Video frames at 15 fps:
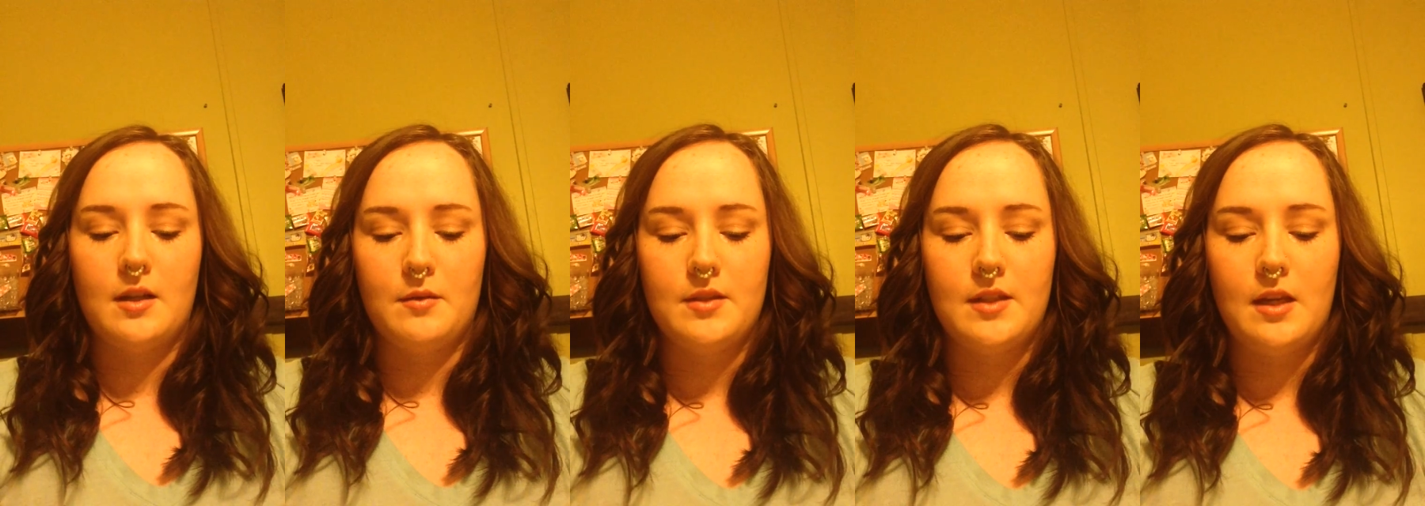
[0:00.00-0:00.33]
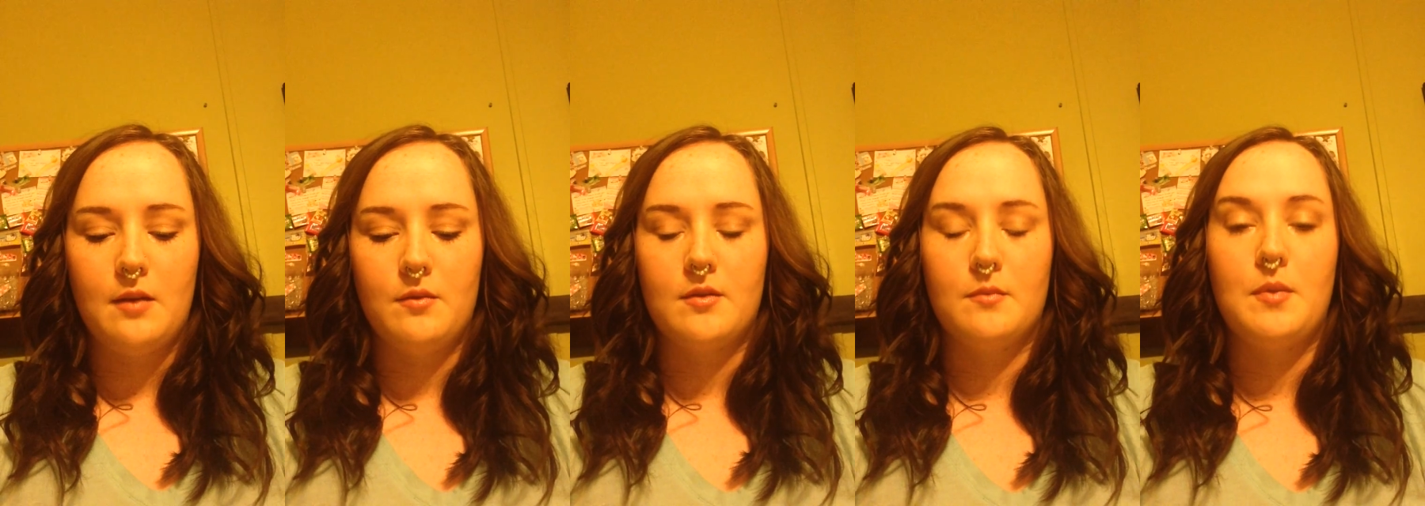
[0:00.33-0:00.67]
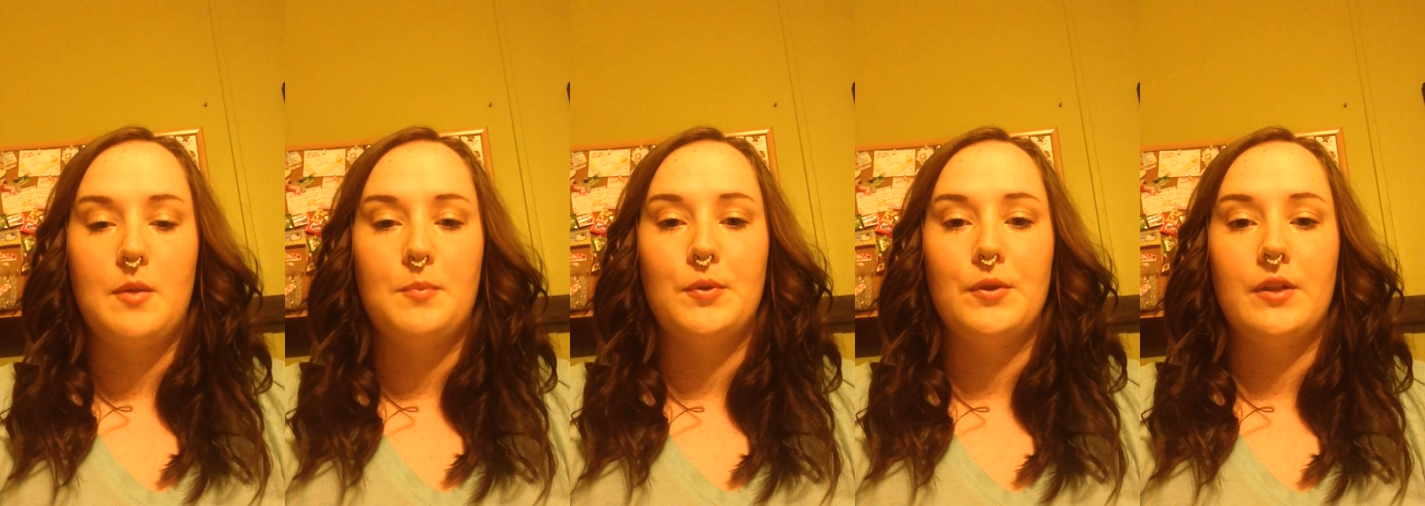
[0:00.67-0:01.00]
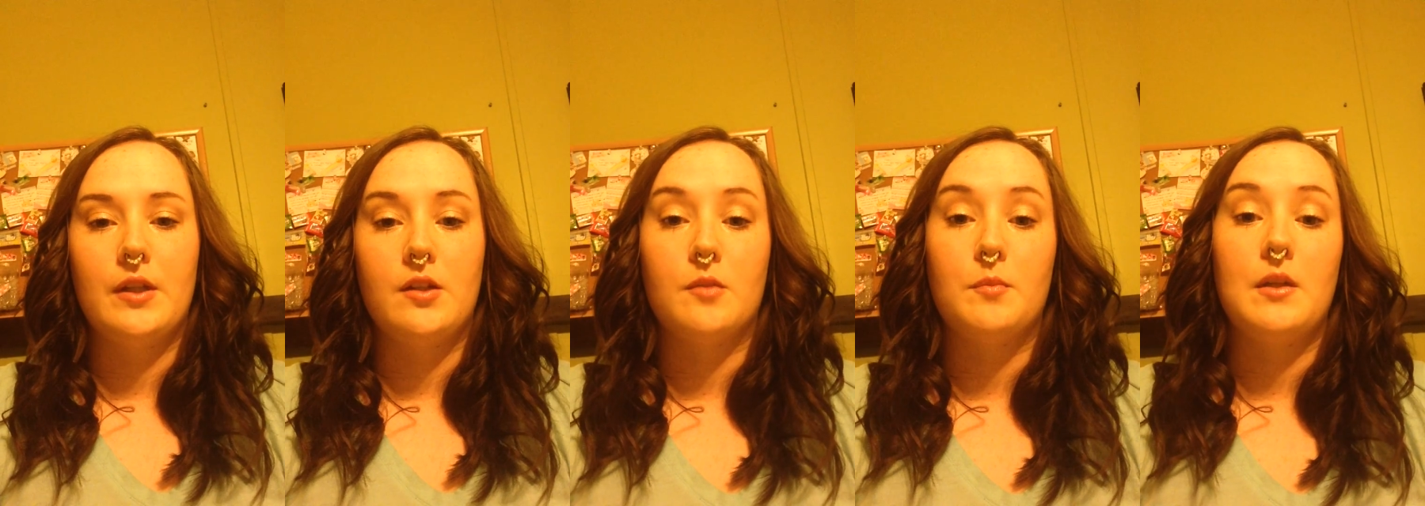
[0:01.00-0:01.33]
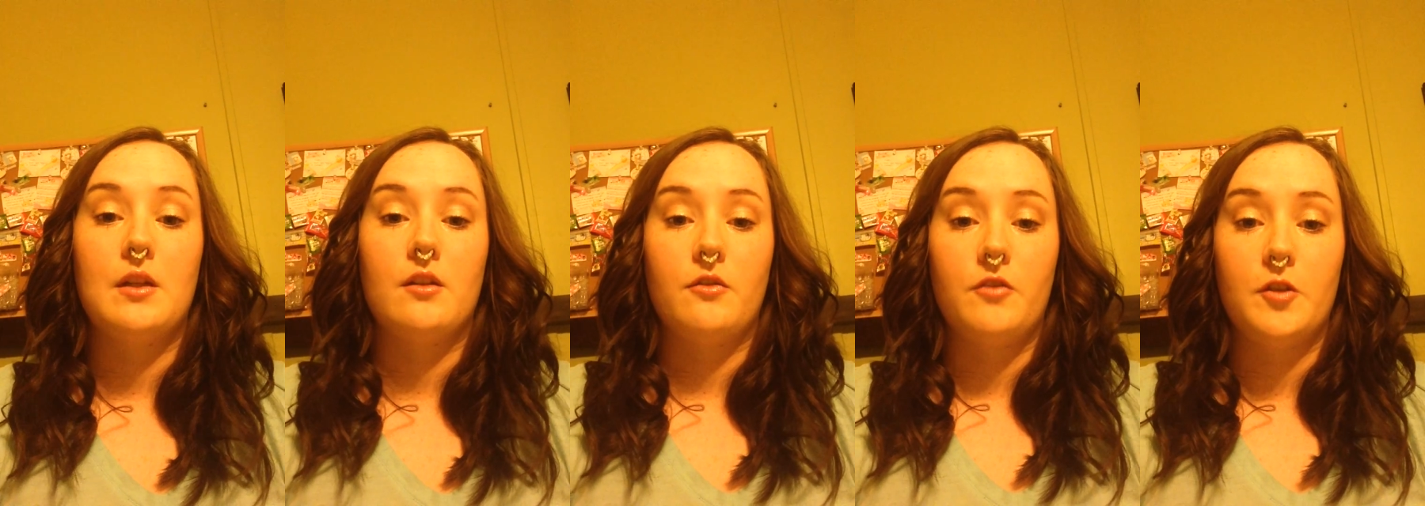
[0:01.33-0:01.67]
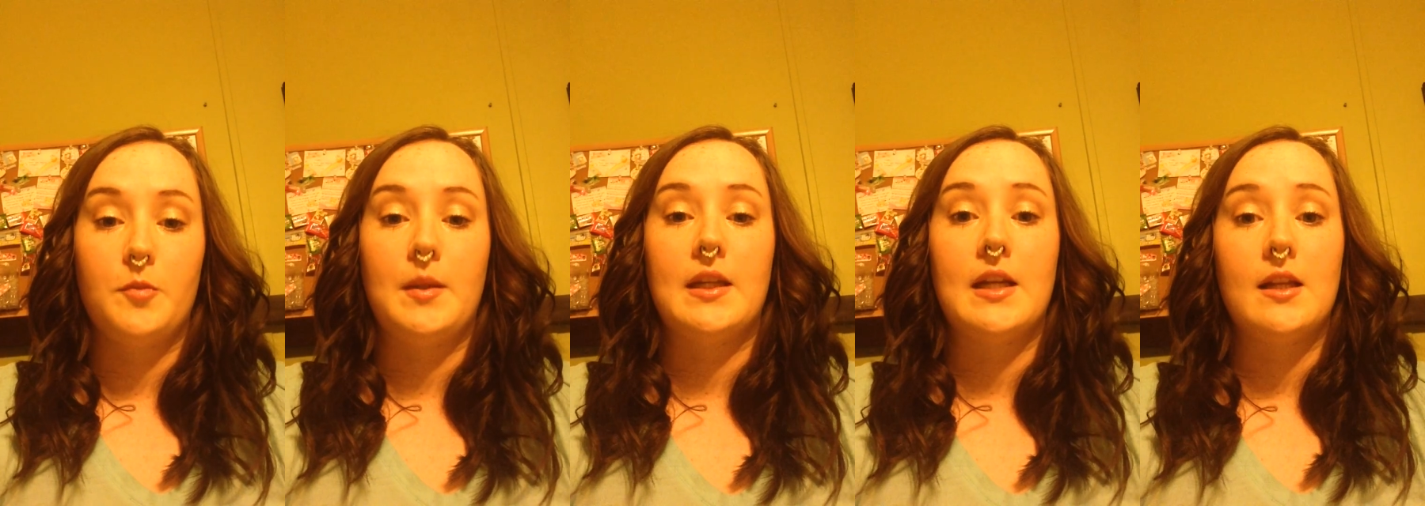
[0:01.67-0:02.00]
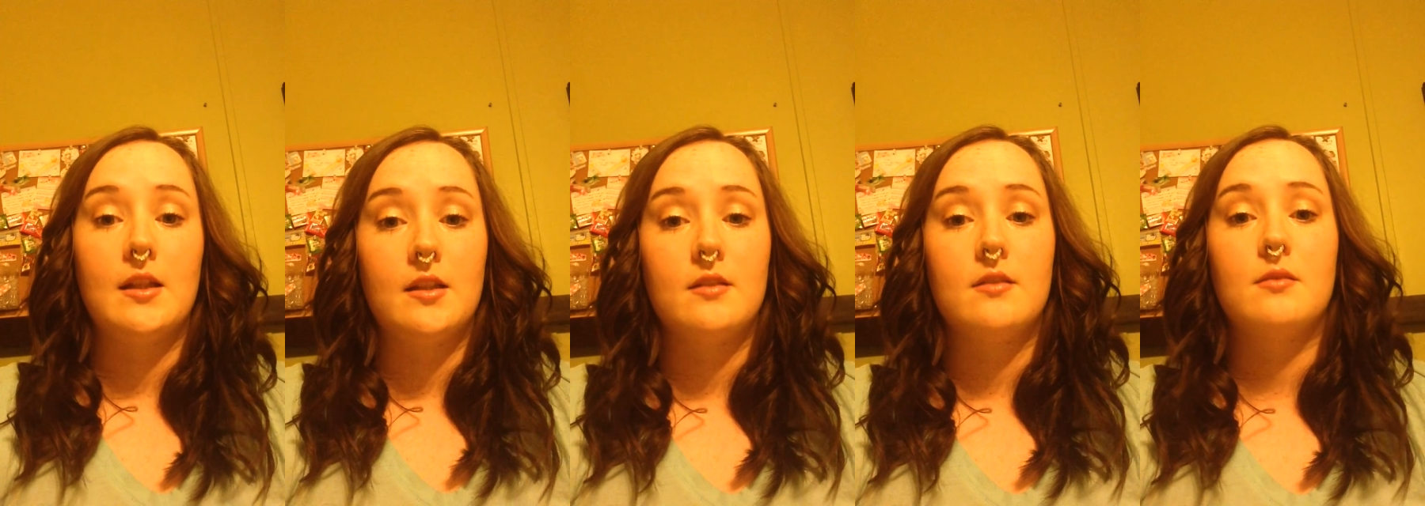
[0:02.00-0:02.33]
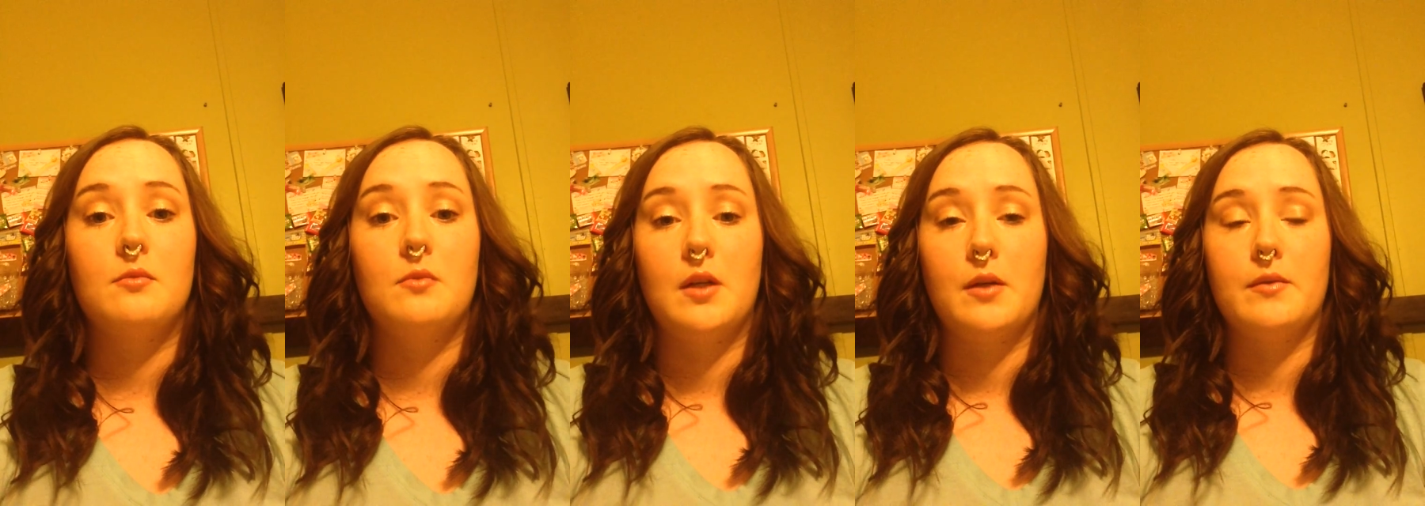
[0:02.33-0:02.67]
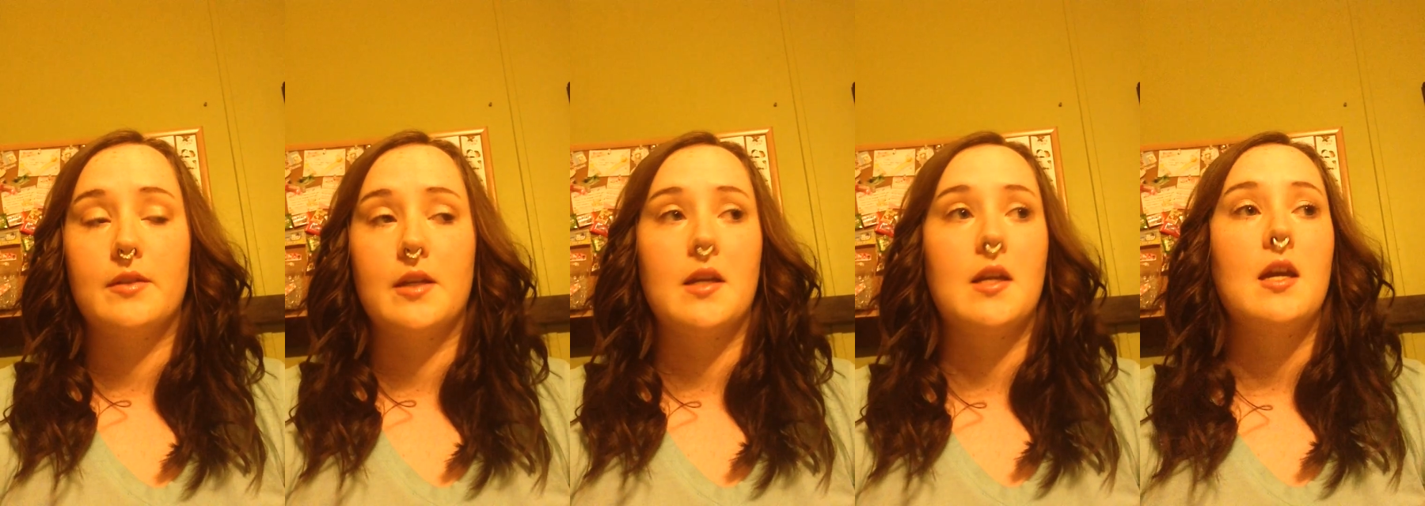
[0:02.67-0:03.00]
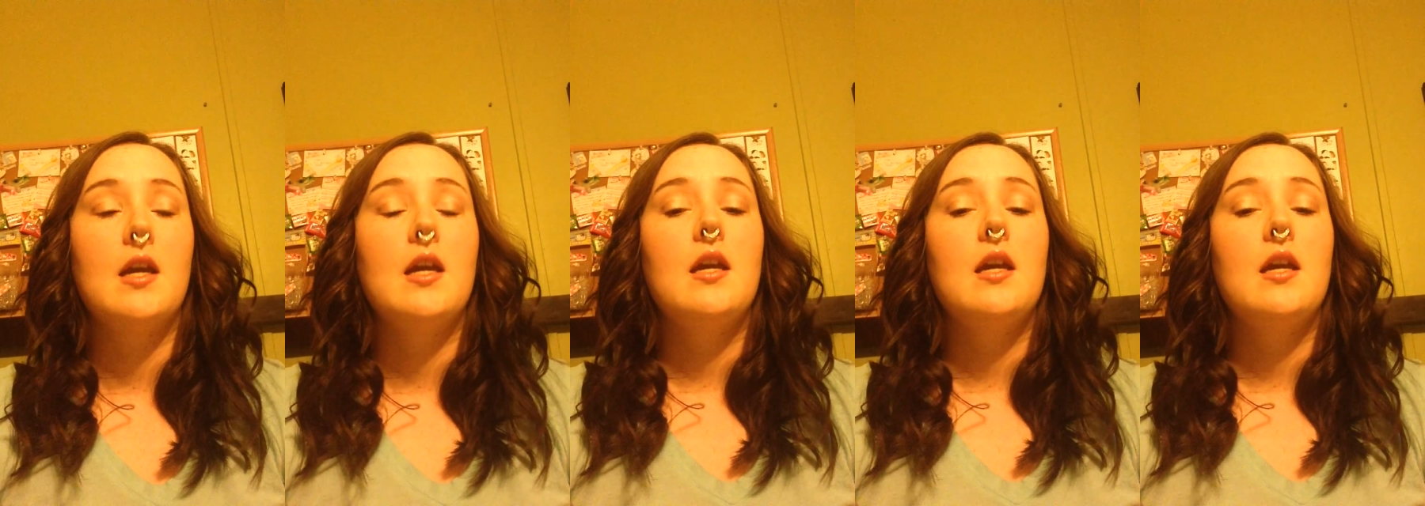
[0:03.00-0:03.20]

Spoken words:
I was staying with some people and they took me to the Philippine Islands when I was like